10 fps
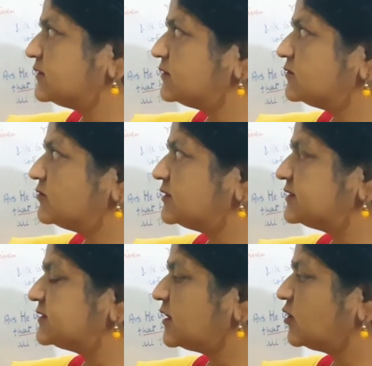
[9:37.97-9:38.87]

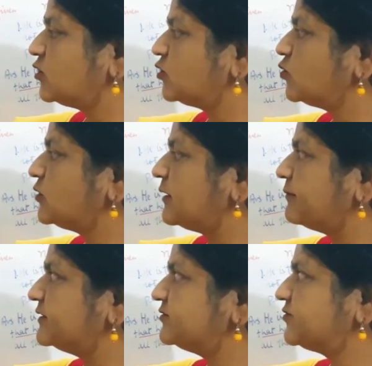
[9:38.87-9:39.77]
towards rule
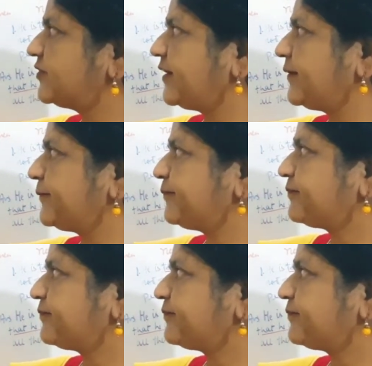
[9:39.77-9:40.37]
number 3,